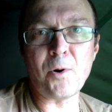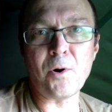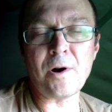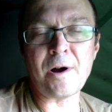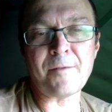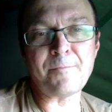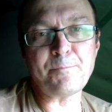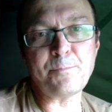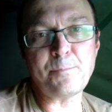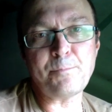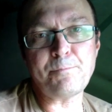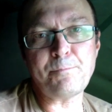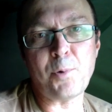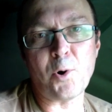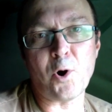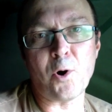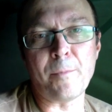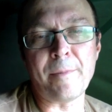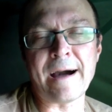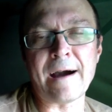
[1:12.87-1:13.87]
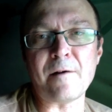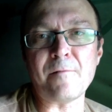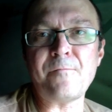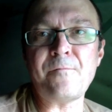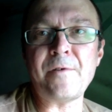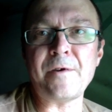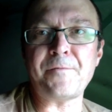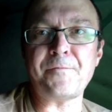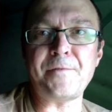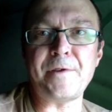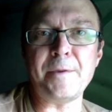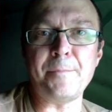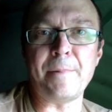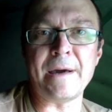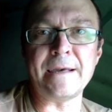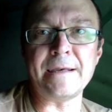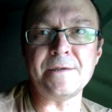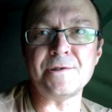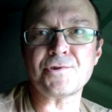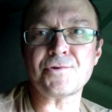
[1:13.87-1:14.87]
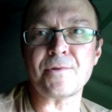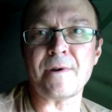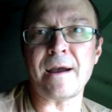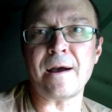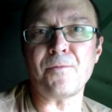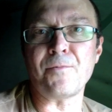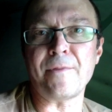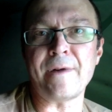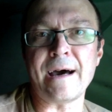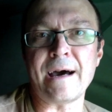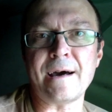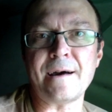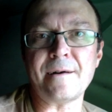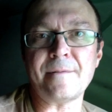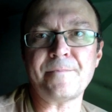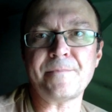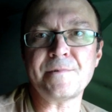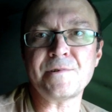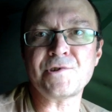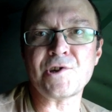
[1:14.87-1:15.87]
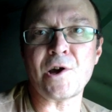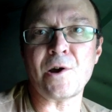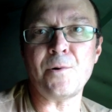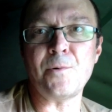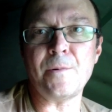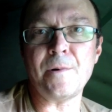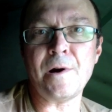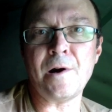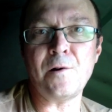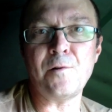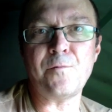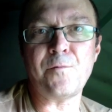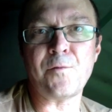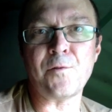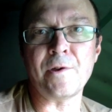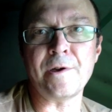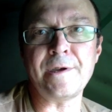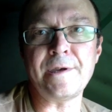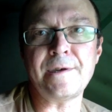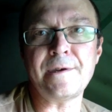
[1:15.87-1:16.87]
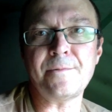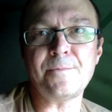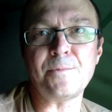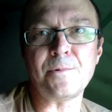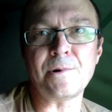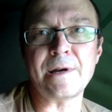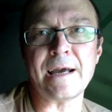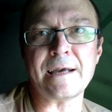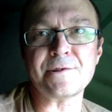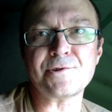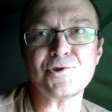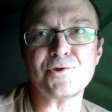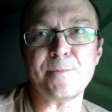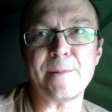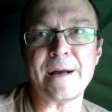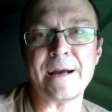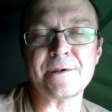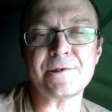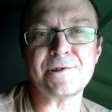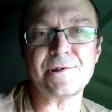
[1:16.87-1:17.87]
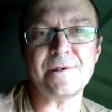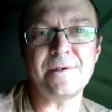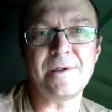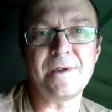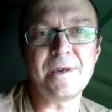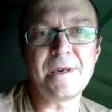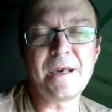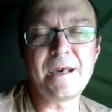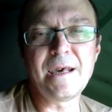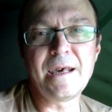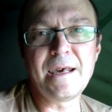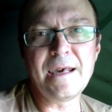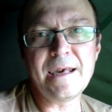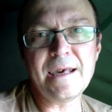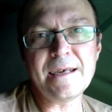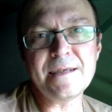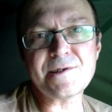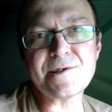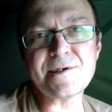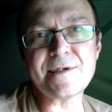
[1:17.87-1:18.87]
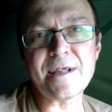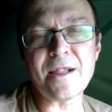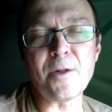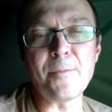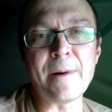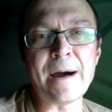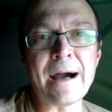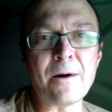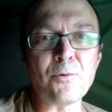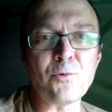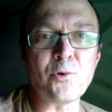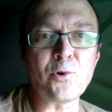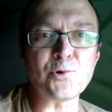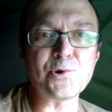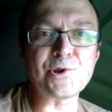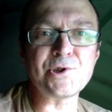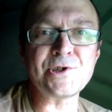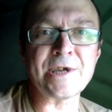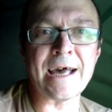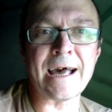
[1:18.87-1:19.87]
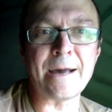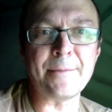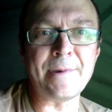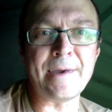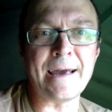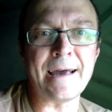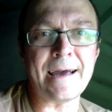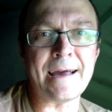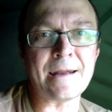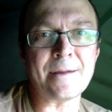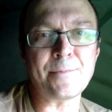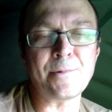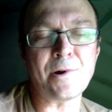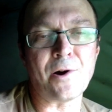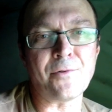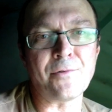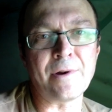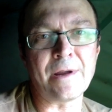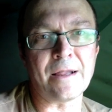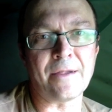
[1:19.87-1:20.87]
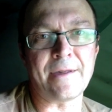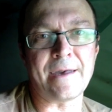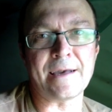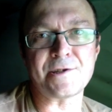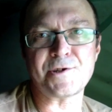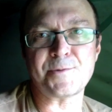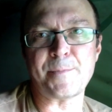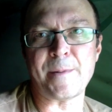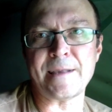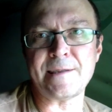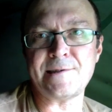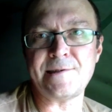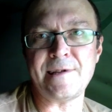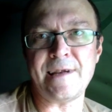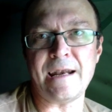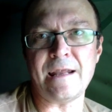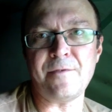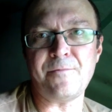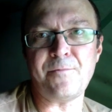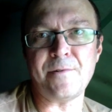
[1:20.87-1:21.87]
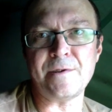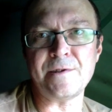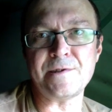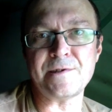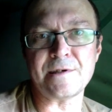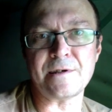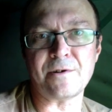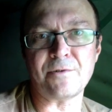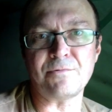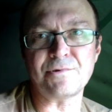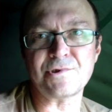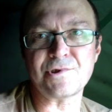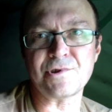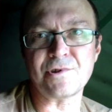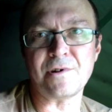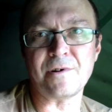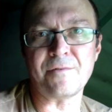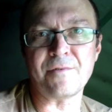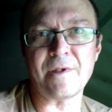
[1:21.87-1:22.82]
put about 50 baits around that, so hopefully we'll get some action. It's still about lunchtime yet and I'm not really expecting anything till sort of like